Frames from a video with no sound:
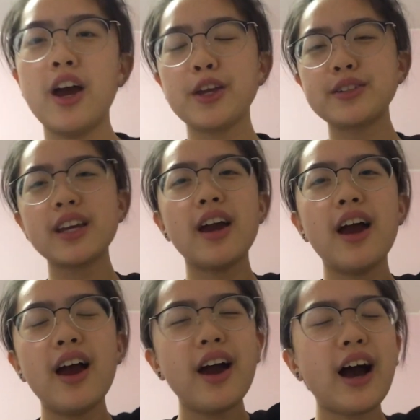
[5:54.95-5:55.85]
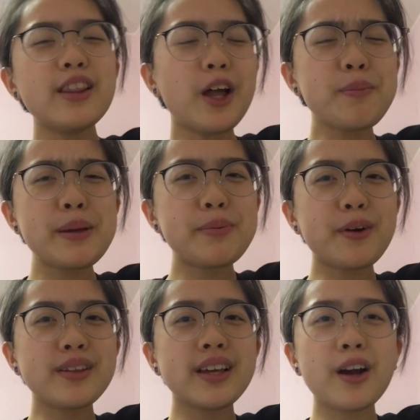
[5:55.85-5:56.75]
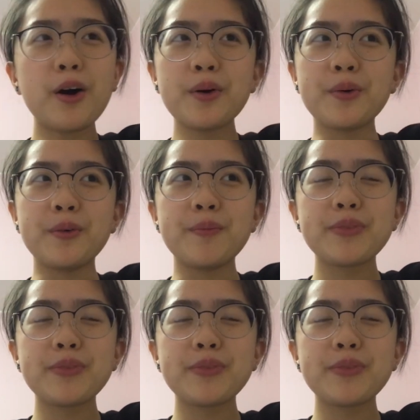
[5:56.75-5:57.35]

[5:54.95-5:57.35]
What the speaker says: You see, a lot of people are like, oh,